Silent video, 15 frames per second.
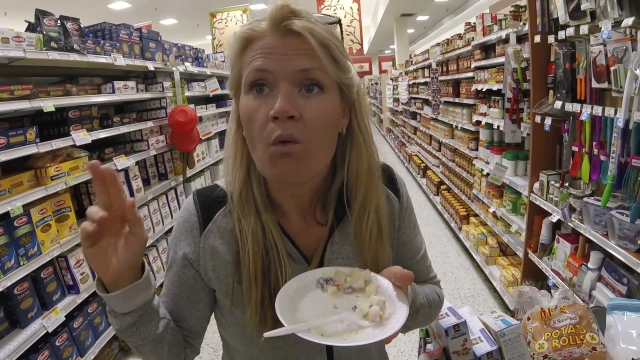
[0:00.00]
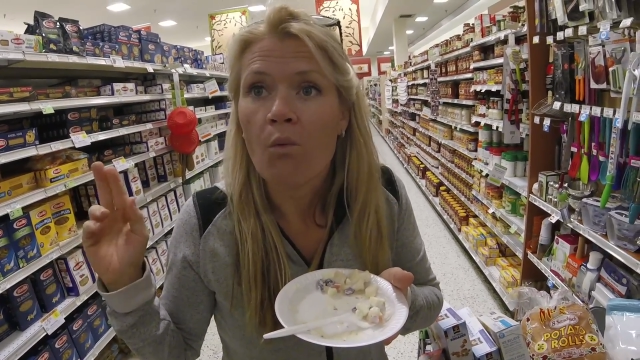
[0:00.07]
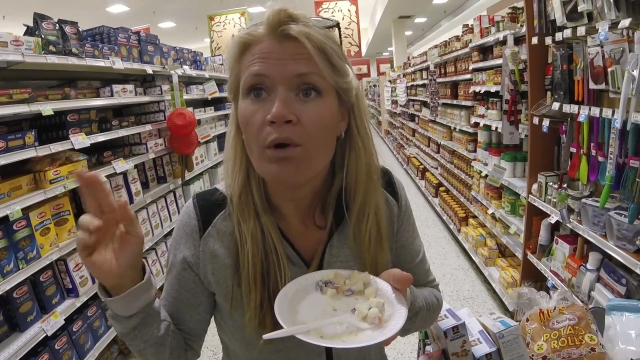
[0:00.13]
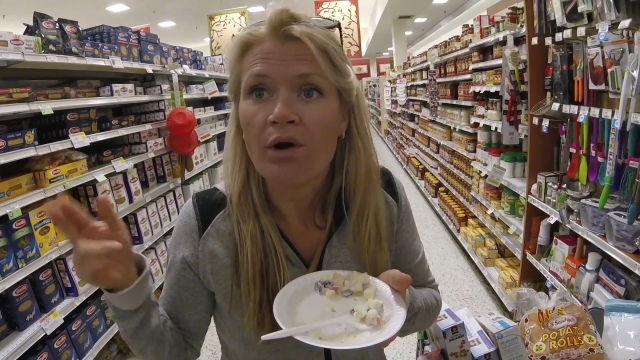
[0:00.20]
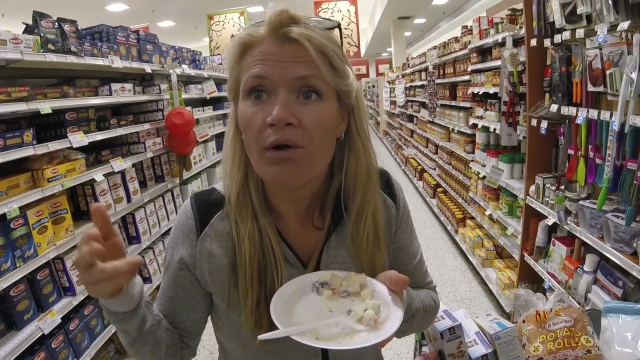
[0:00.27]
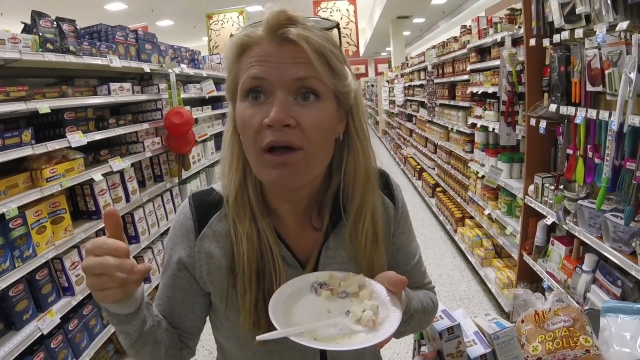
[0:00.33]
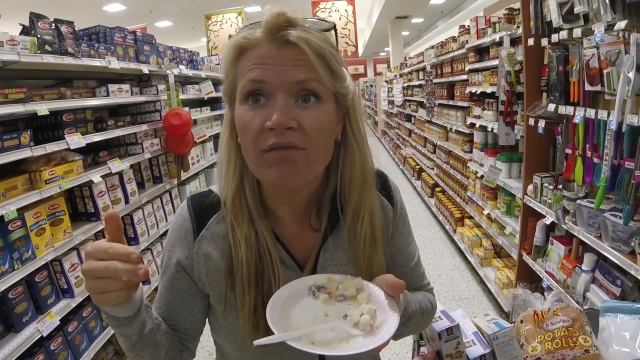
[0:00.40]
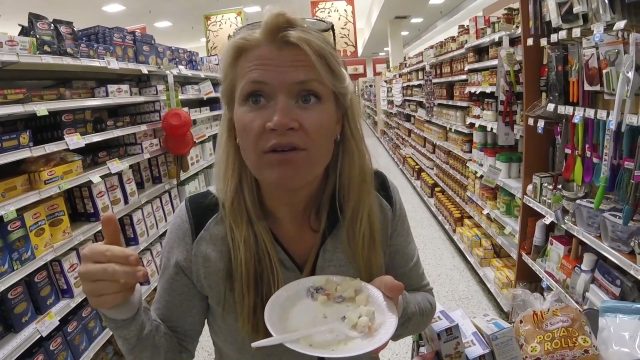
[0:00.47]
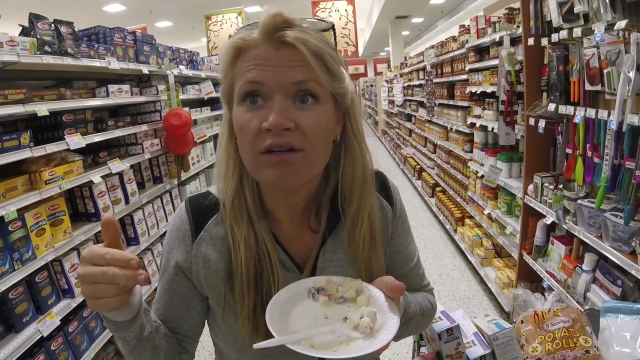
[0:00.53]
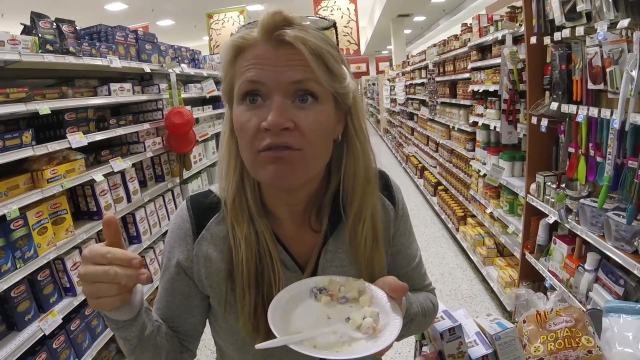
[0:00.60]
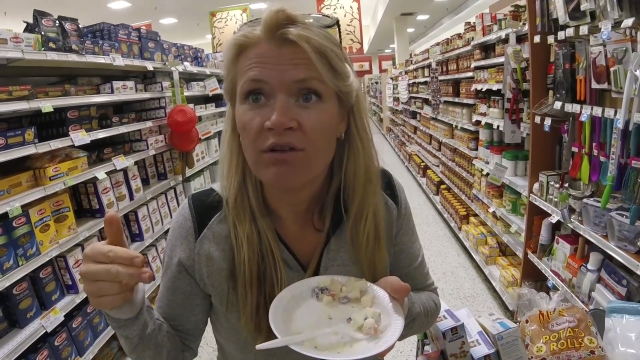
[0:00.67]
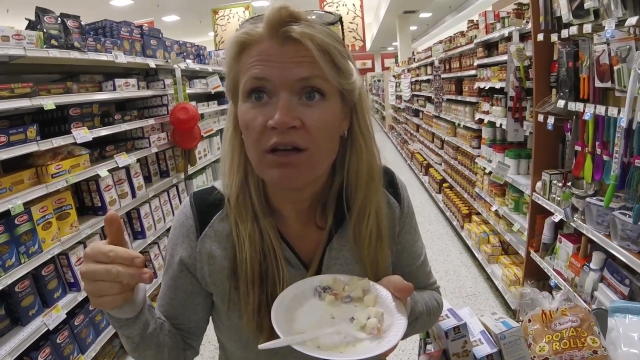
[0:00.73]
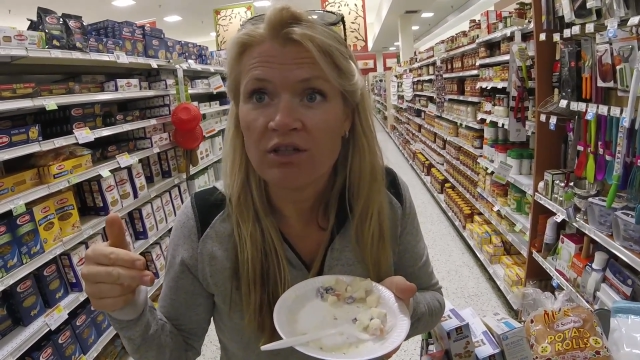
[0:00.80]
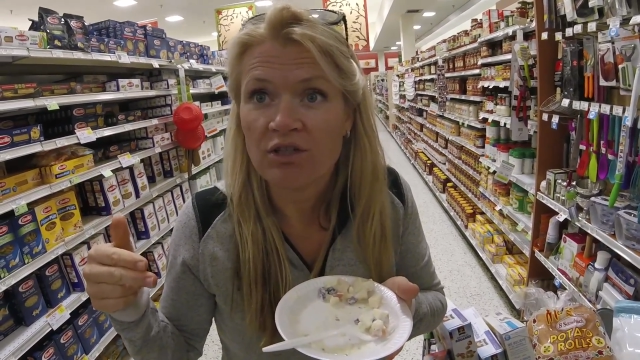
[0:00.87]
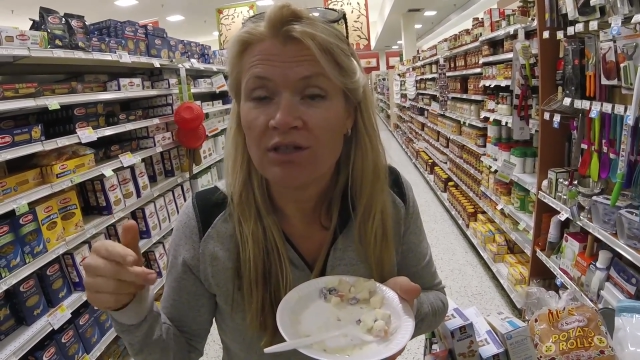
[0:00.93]
We don't have any
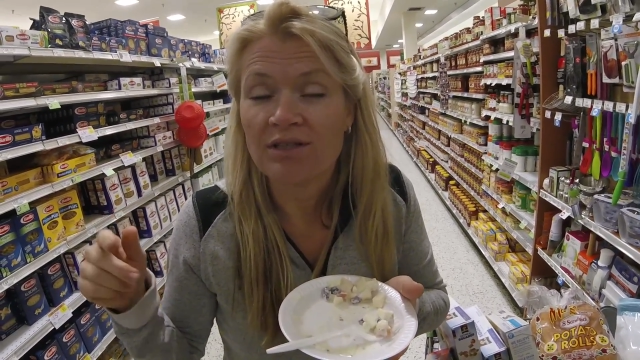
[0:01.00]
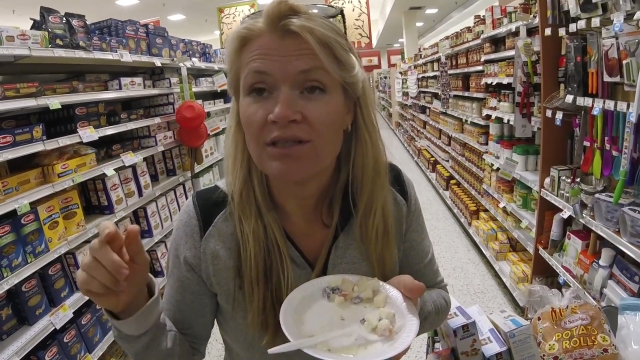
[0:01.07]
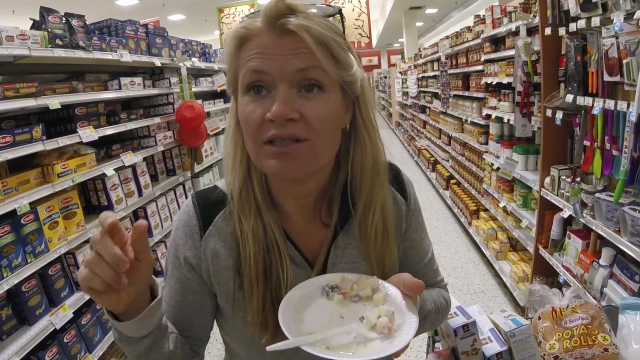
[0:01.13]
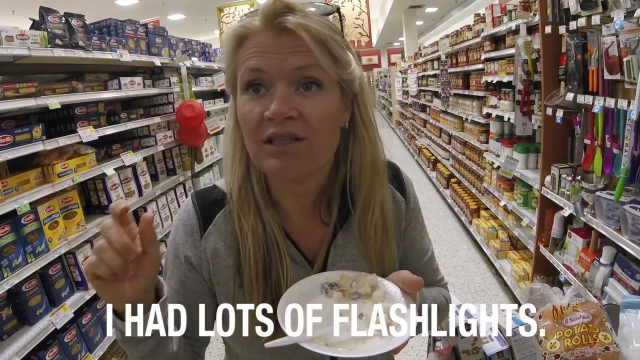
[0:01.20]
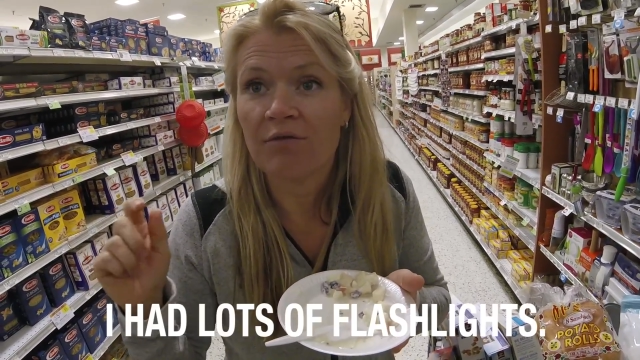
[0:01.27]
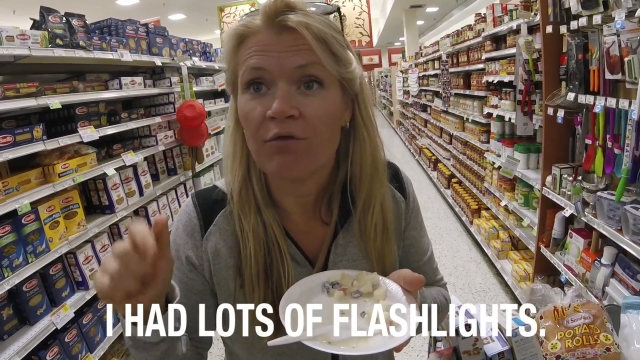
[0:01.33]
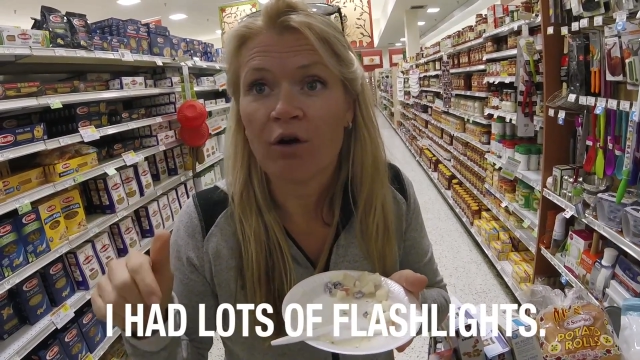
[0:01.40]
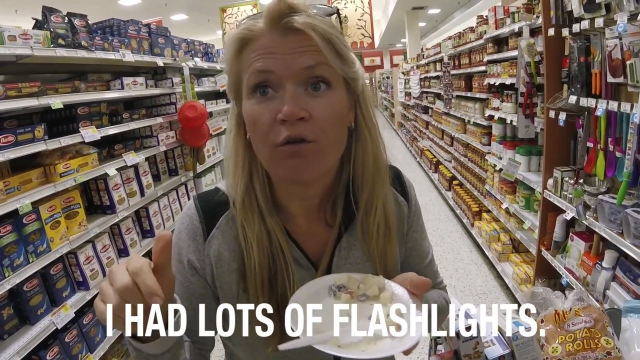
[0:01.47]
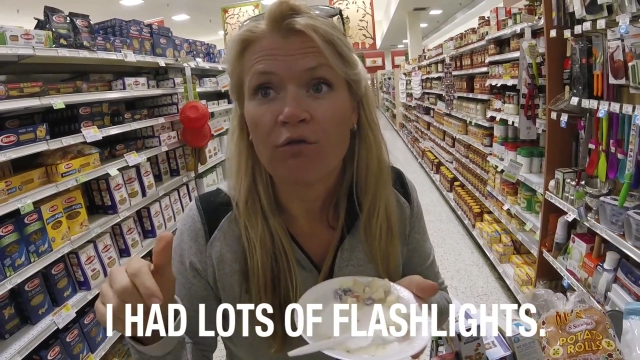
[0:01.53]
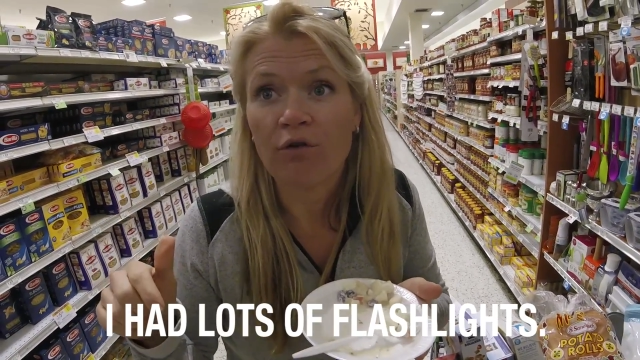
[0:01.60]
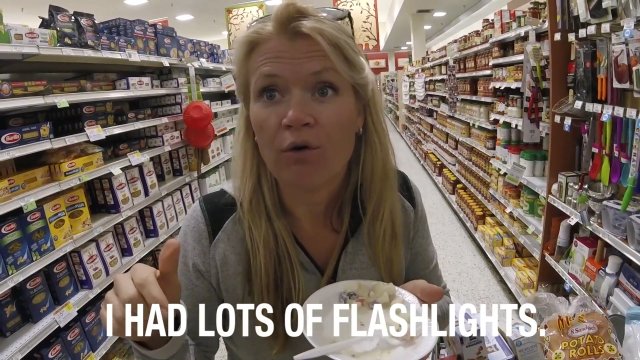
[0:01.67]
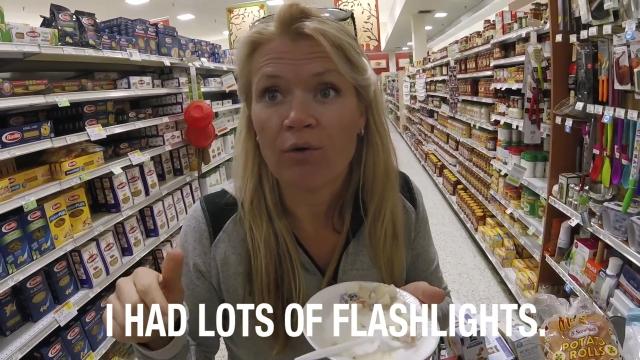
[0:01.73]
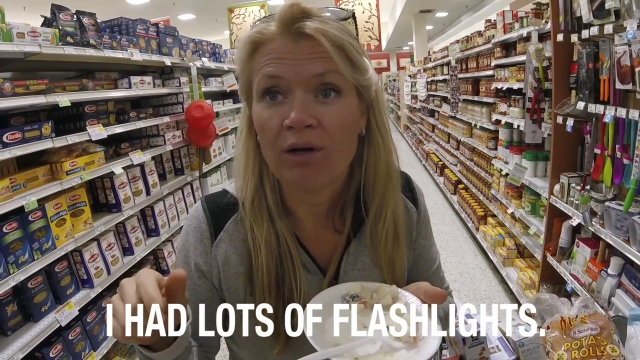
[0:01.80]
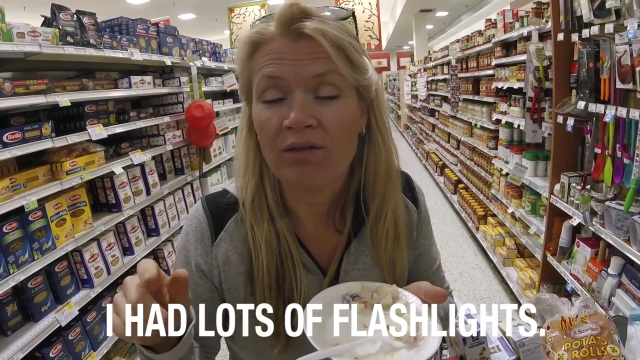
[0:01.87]
flashlights except for our phone,